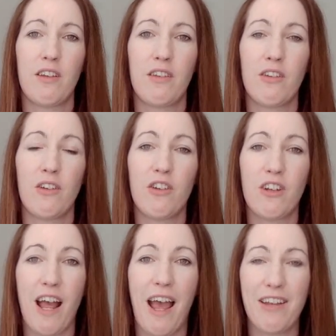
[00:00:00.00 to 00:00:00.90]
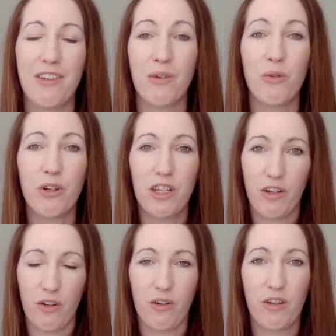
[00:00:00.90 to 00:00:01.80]
So you can add your
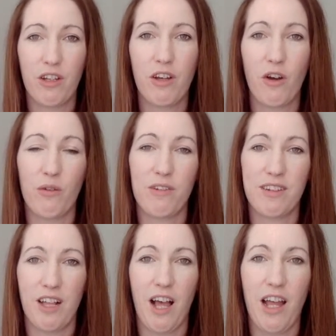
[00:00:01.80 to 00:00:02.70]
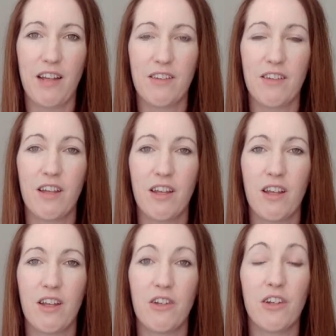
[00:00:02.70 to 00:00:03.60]
audio over slides,
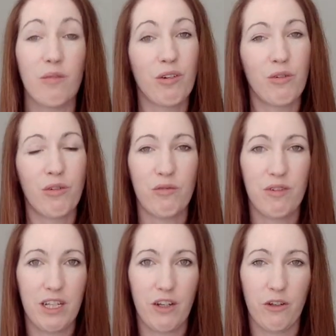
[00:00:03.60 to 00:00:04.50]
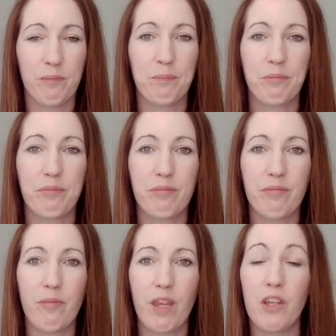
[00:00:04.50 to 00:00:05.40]
you can record a video,
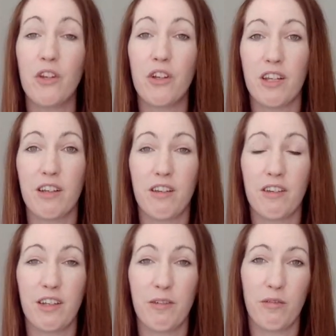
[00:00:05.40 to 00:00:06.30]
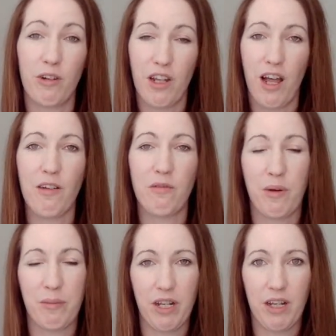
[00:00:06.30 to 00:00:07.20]
you can deliver a live
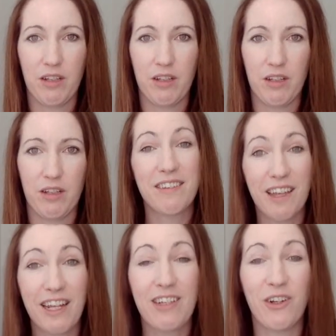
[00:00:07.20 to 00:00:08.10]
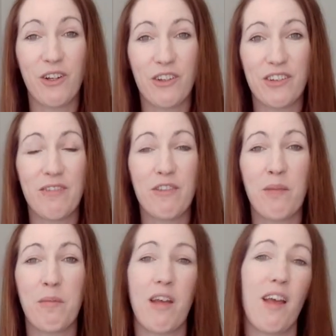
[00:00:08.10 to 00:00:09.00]
webinar. Kinesthetic learners, give
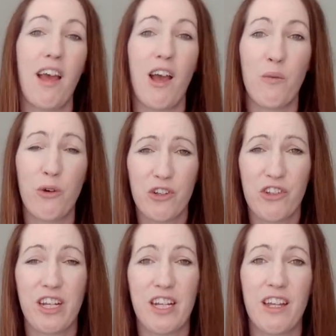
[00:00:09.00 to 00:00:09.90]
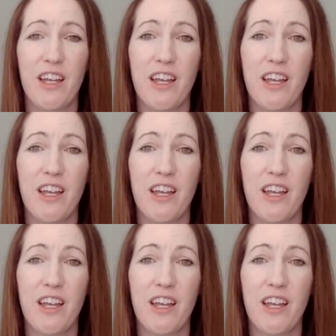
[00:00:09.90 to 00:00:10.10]
them a worksheet,